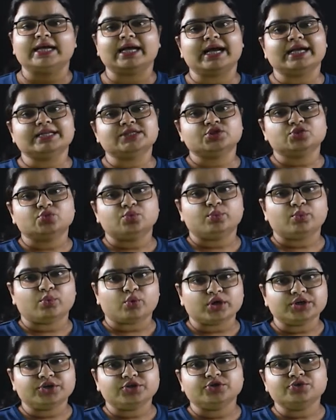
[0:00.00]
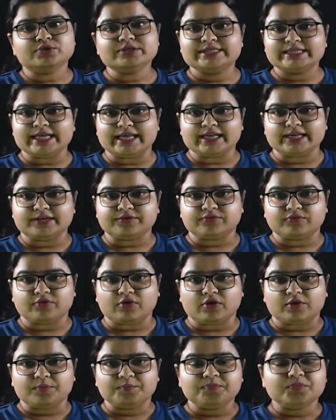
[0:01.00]
as to what you sell it
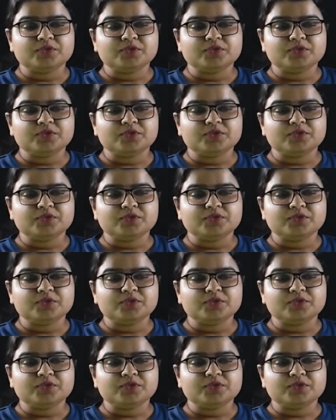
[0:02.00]
for.